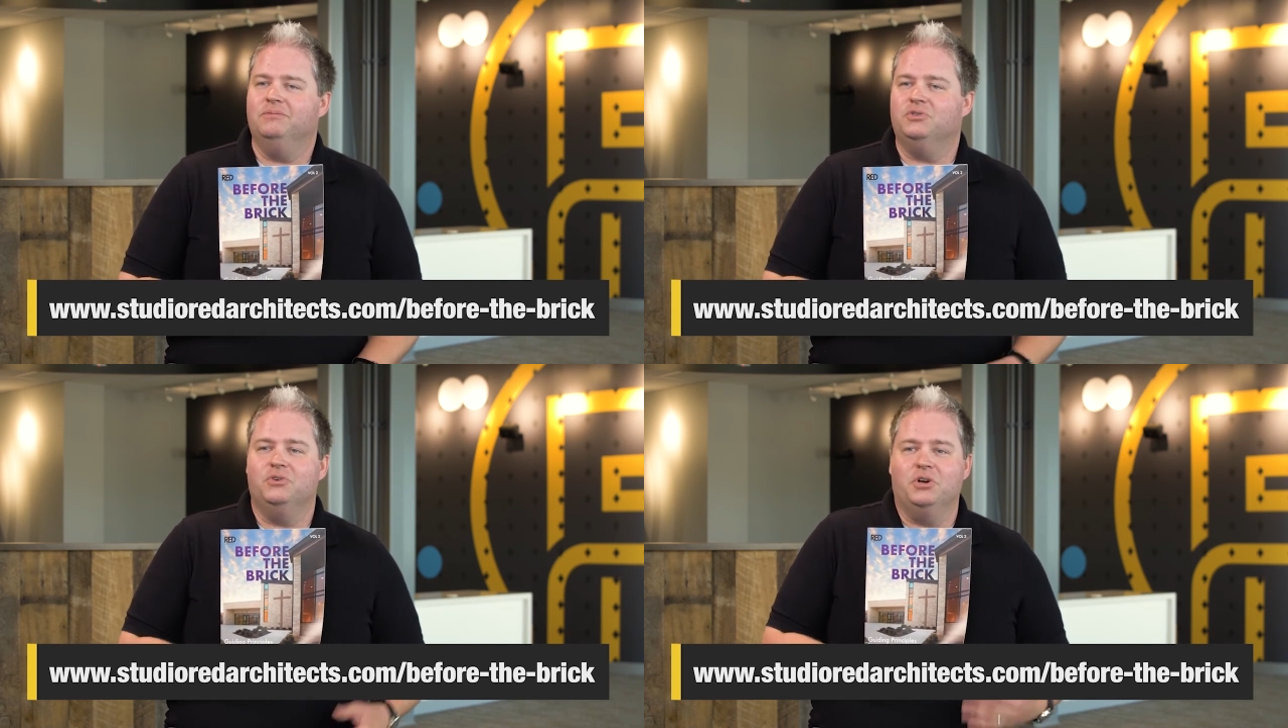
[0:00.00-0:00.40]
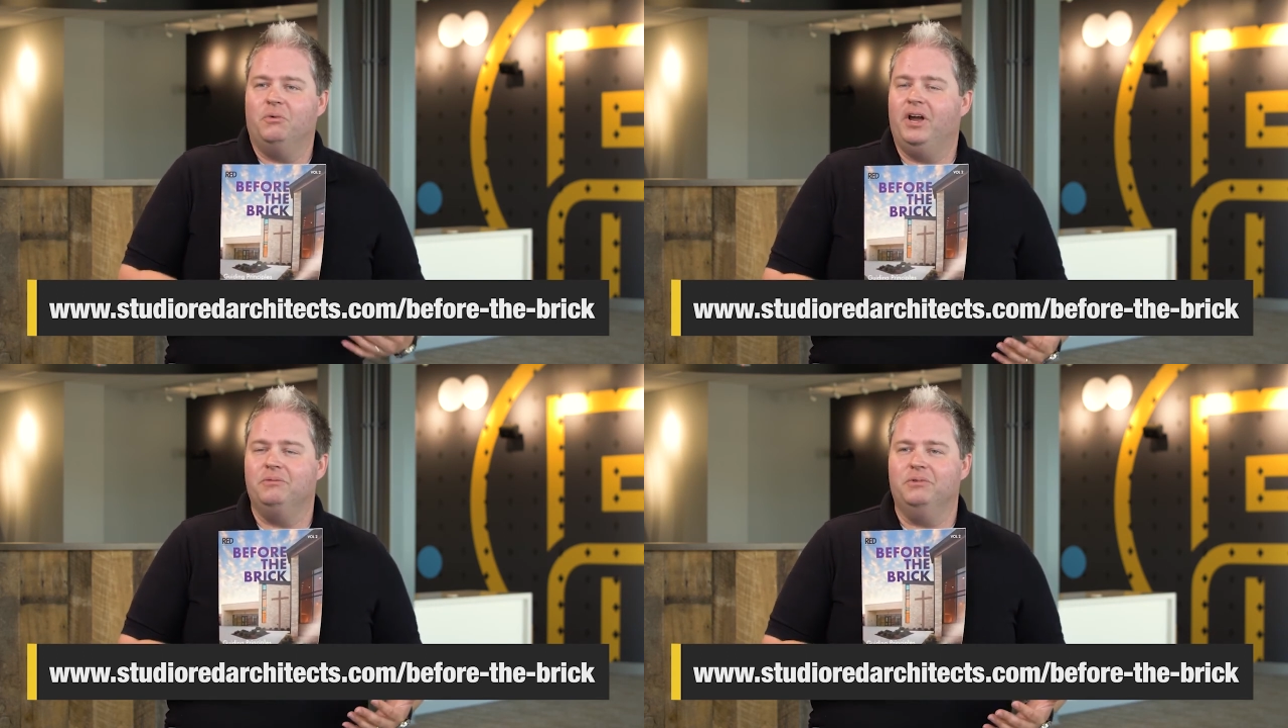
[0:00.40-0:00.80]
Studio
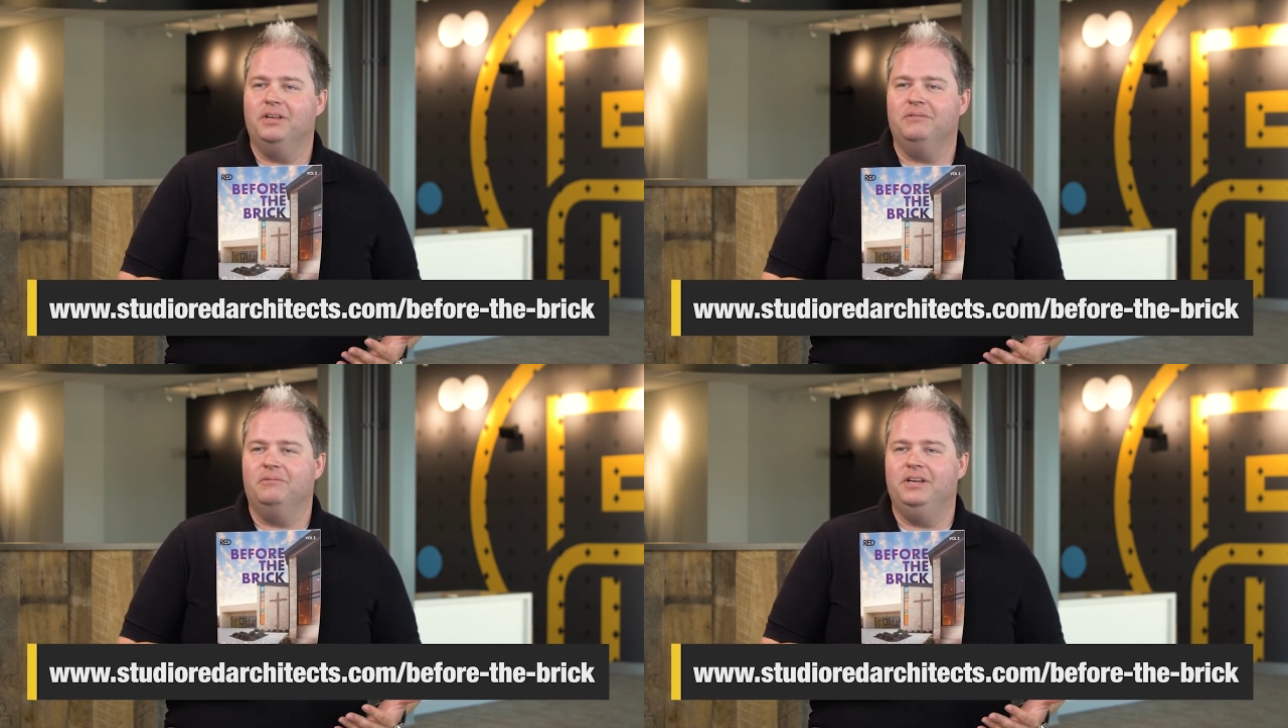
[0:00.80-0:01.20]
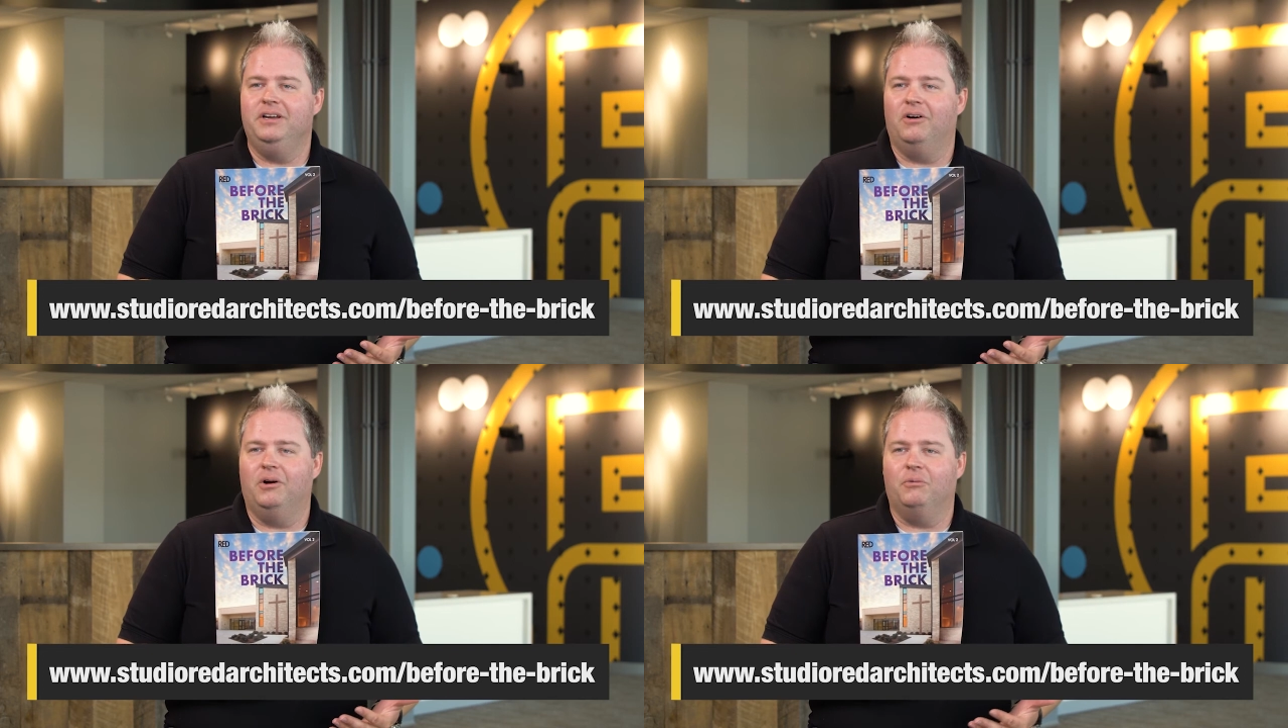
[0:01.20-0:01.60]
Red,
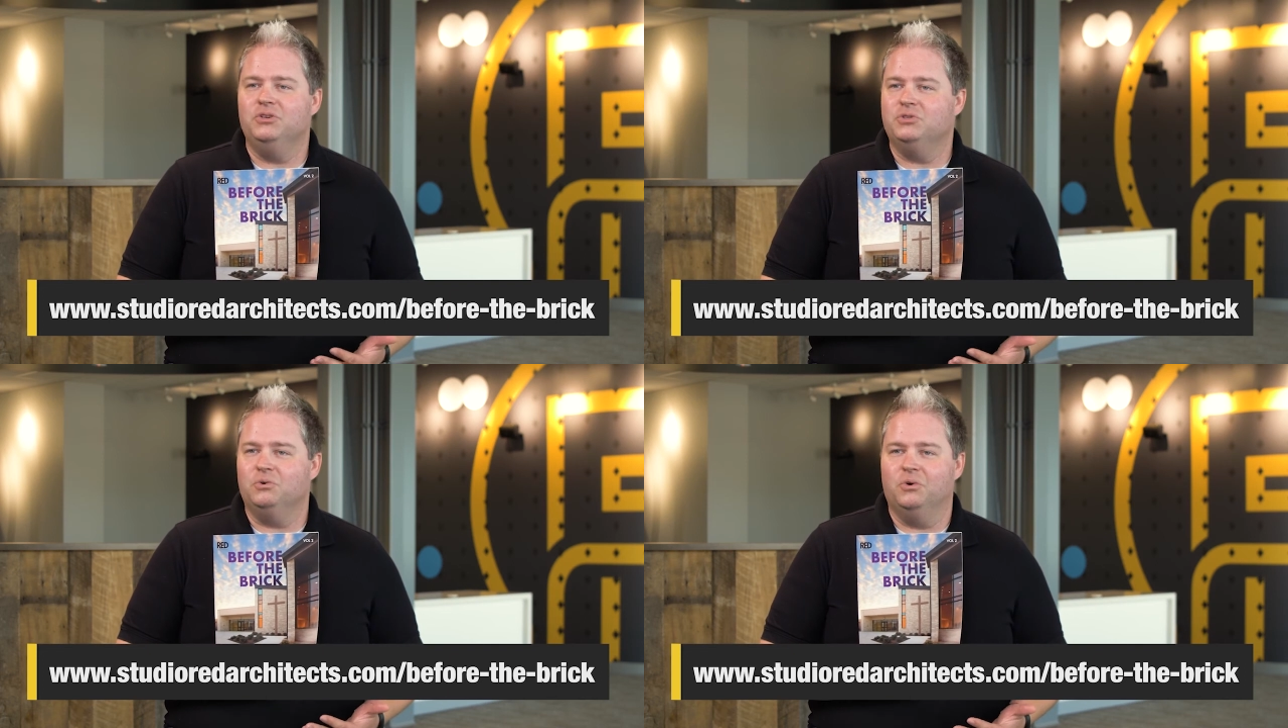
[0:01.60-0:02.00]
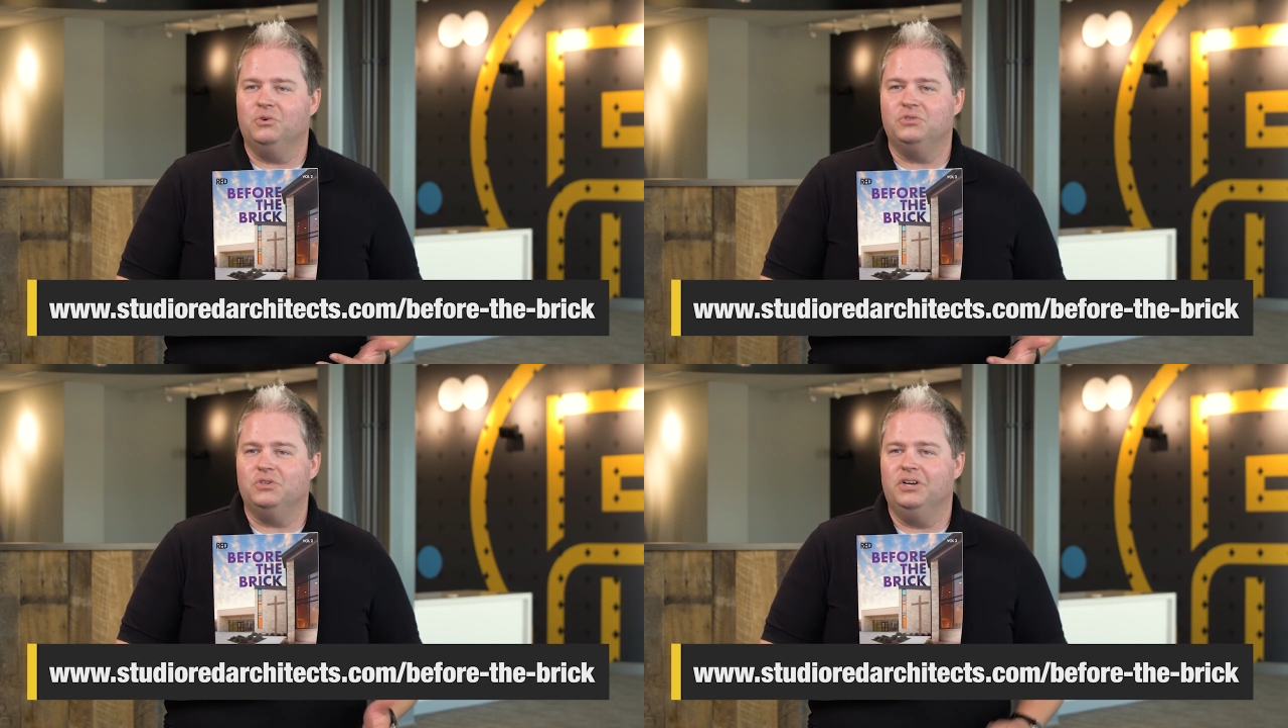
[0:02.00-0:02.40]
we are a
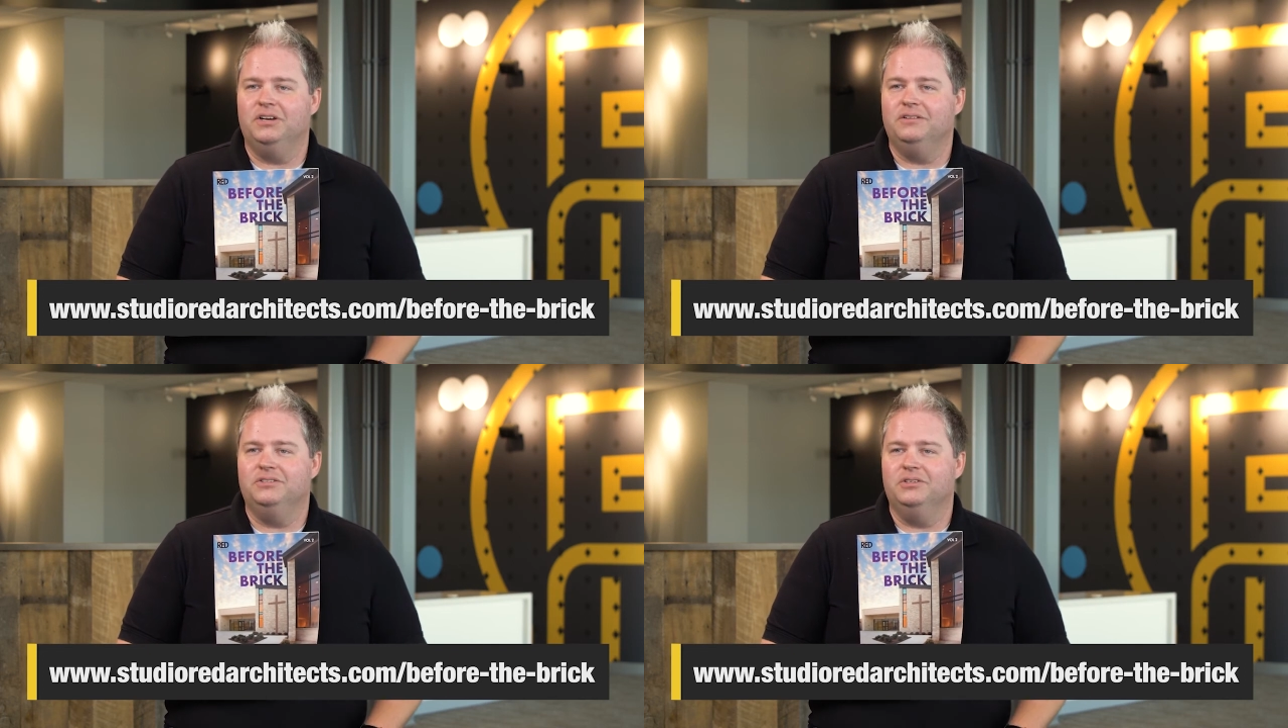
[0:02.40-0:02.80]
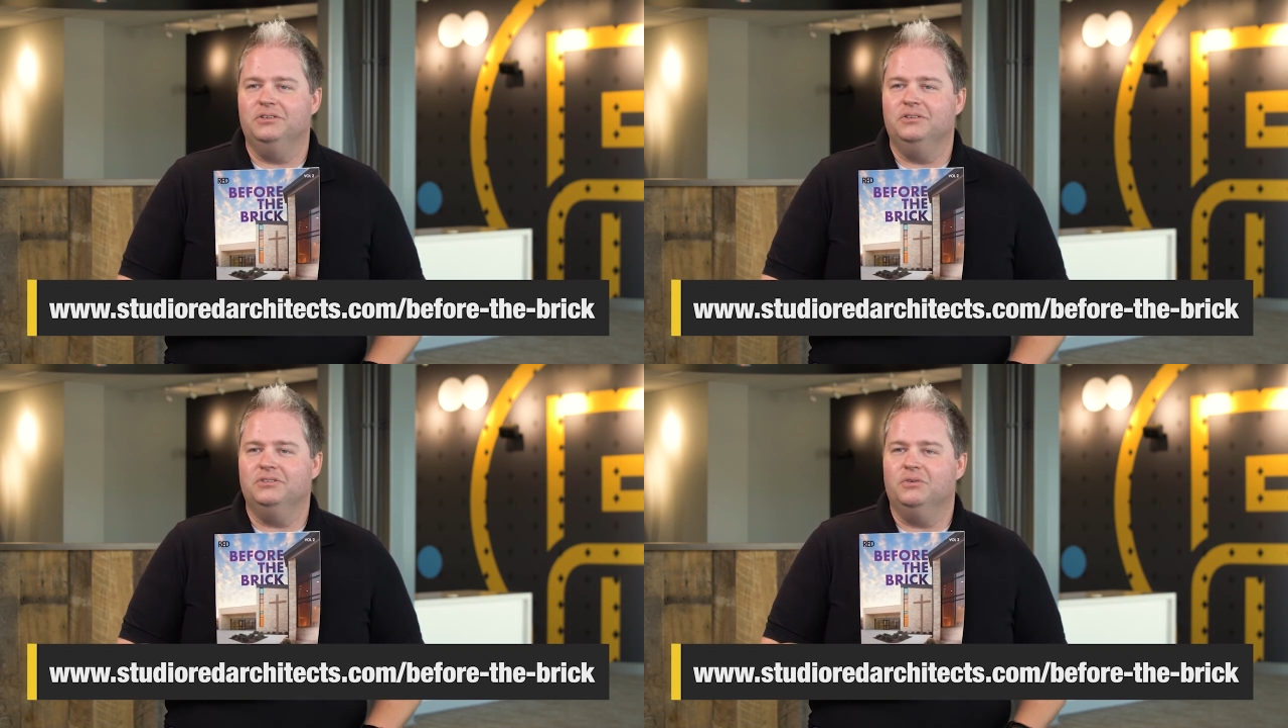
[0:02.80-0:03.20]
resource
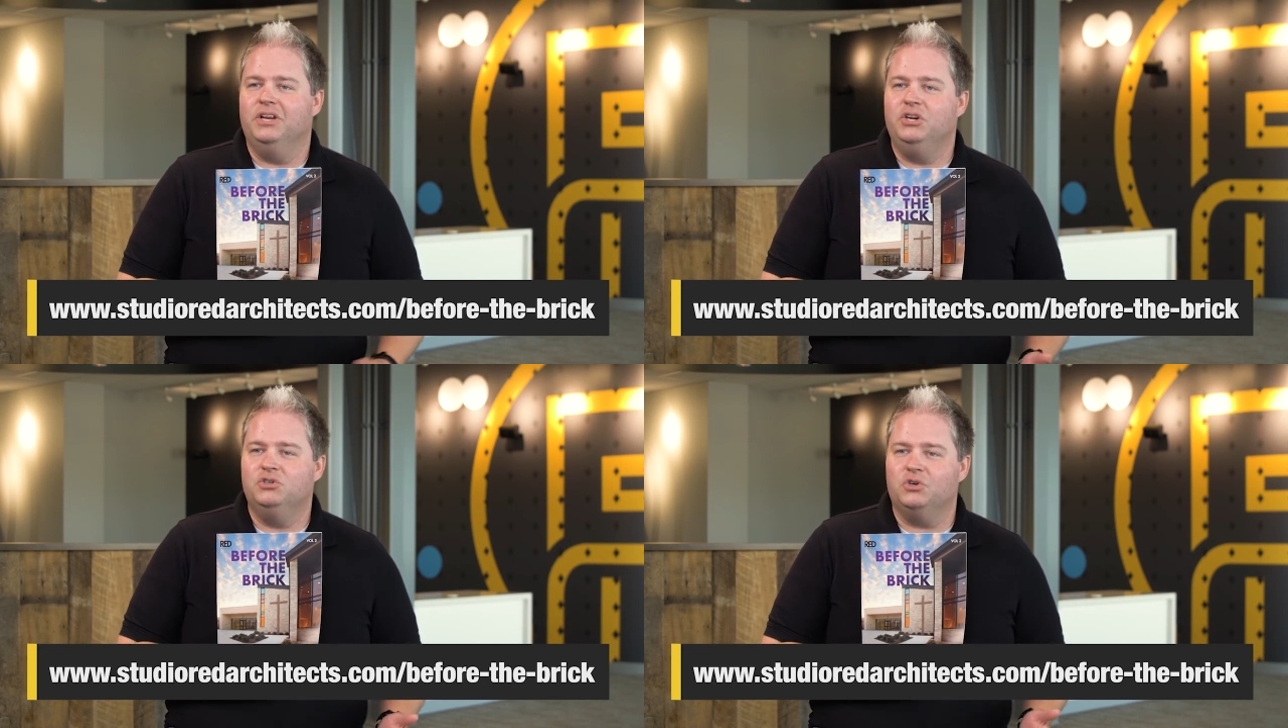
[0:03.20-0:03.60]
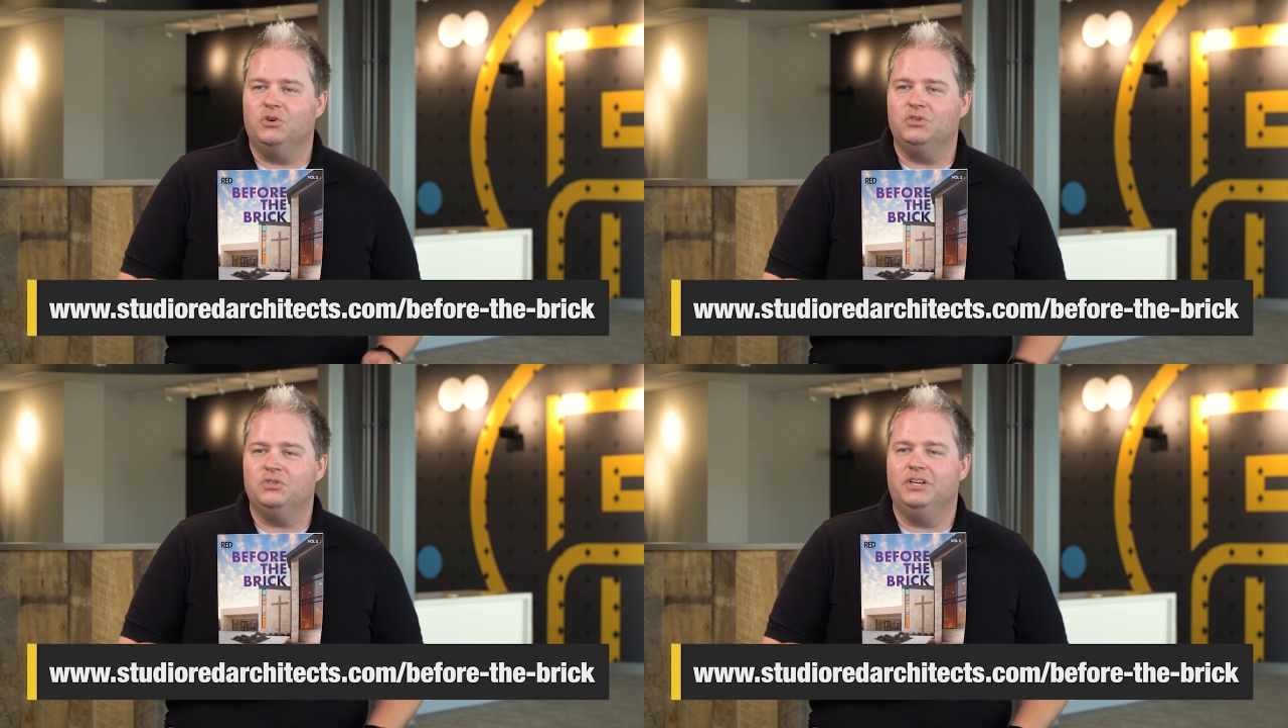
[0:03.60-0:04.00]
to any church,